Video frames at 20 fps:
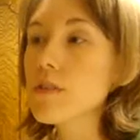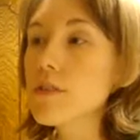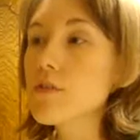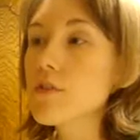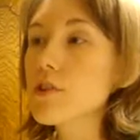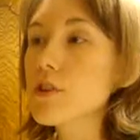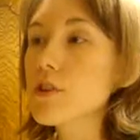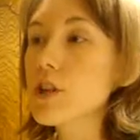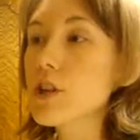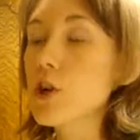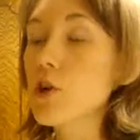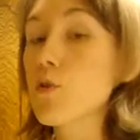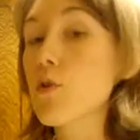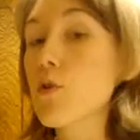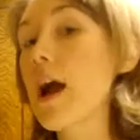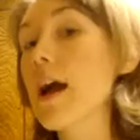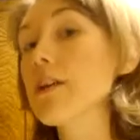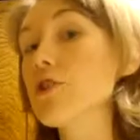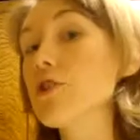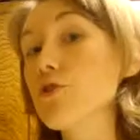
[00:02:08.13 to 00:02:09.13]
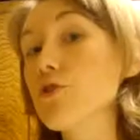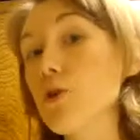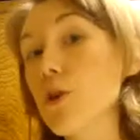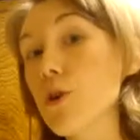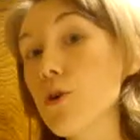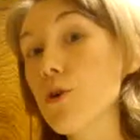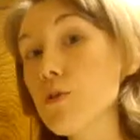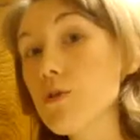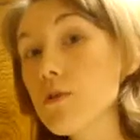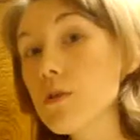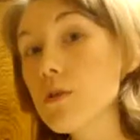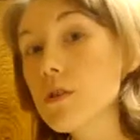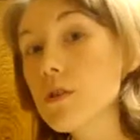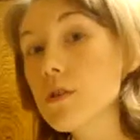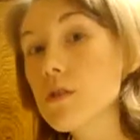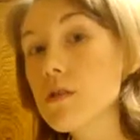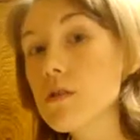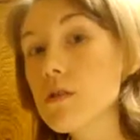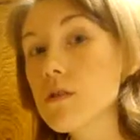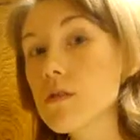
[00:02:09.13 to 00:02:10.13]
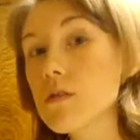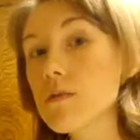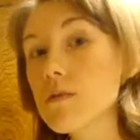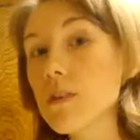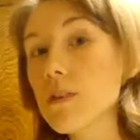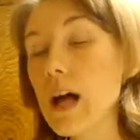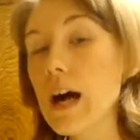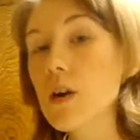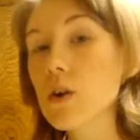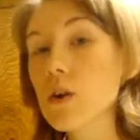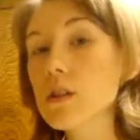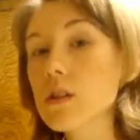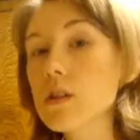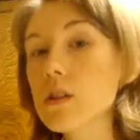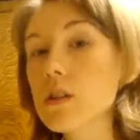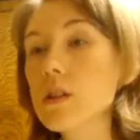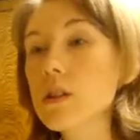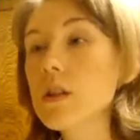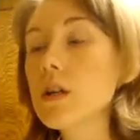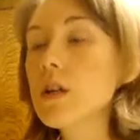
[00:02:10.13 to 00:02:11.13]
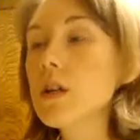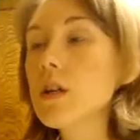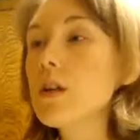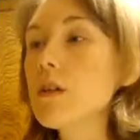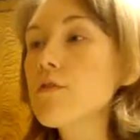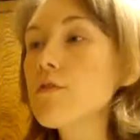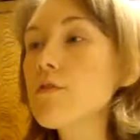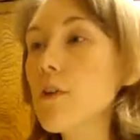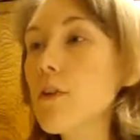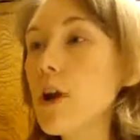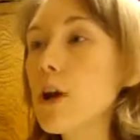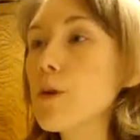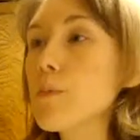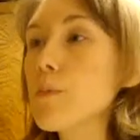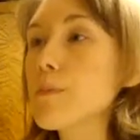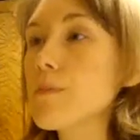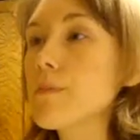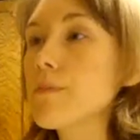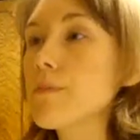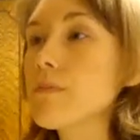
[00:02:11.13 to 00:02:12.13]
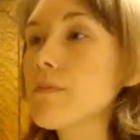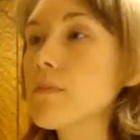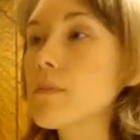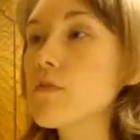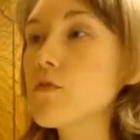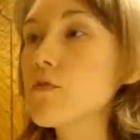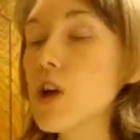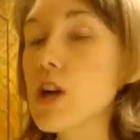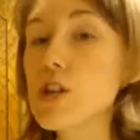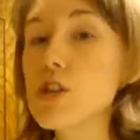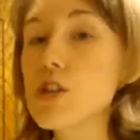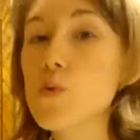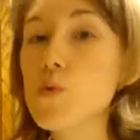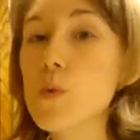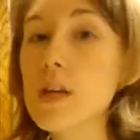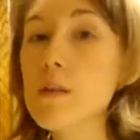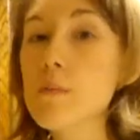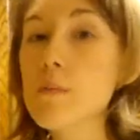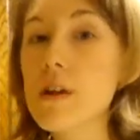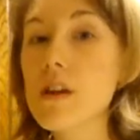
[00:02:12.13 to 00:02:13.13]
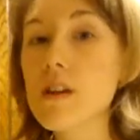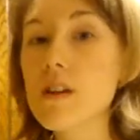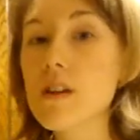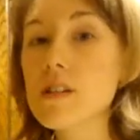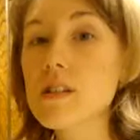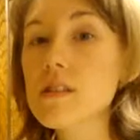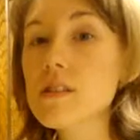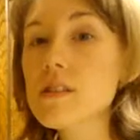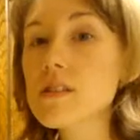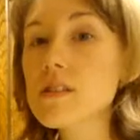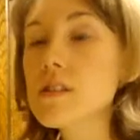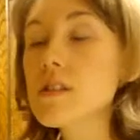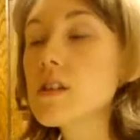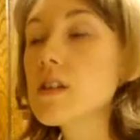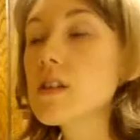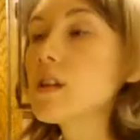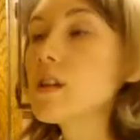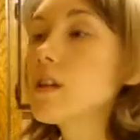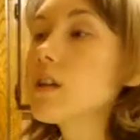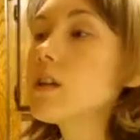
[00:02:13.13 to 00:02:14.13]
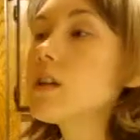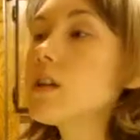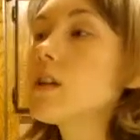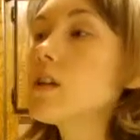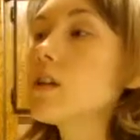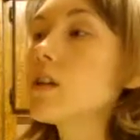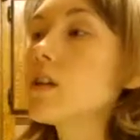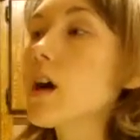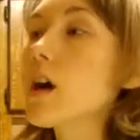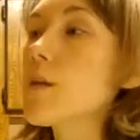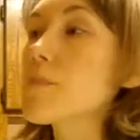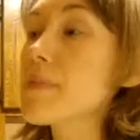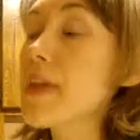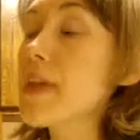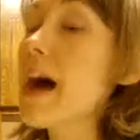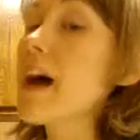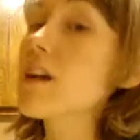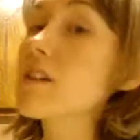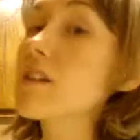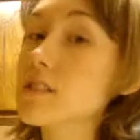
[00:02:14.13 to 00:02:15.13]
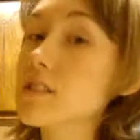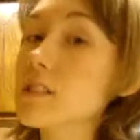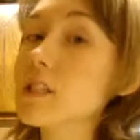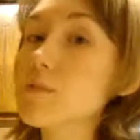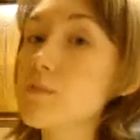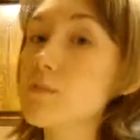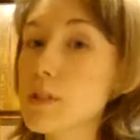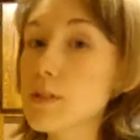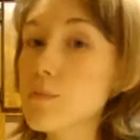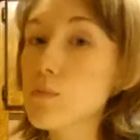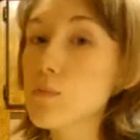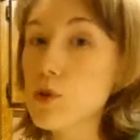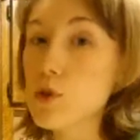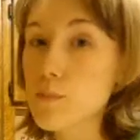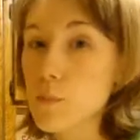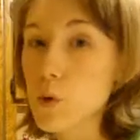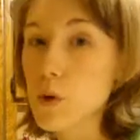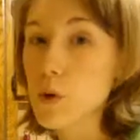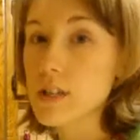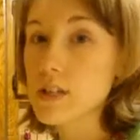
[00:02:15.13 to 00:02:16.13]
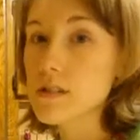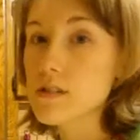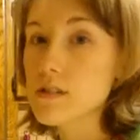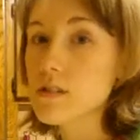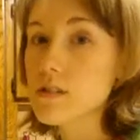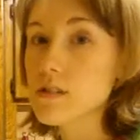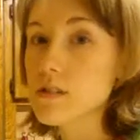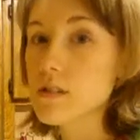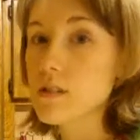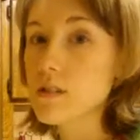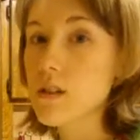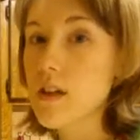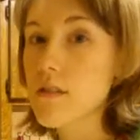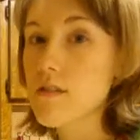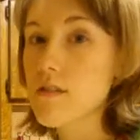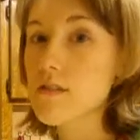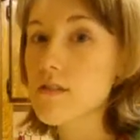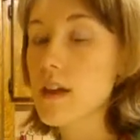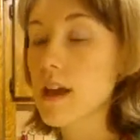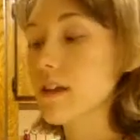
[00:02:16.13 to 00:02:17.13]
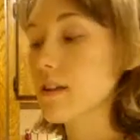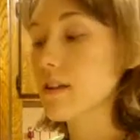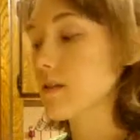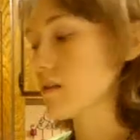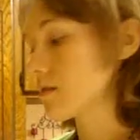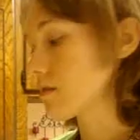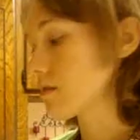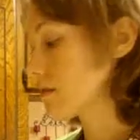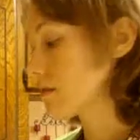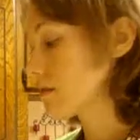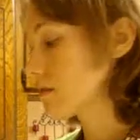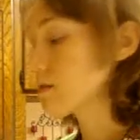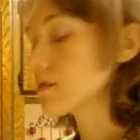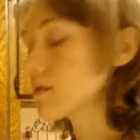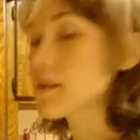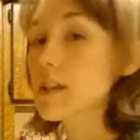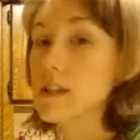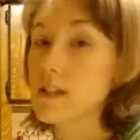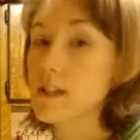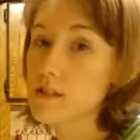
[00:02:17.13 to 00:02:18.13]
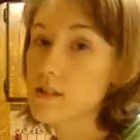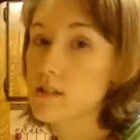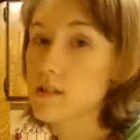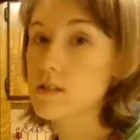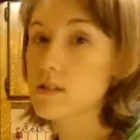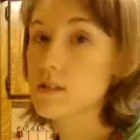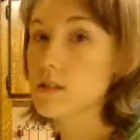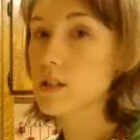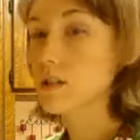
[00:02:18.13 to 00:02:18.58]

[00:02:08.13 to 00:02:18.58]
if you're going to grind your own flour from fresh wheat berries, that's going to be more moist than this is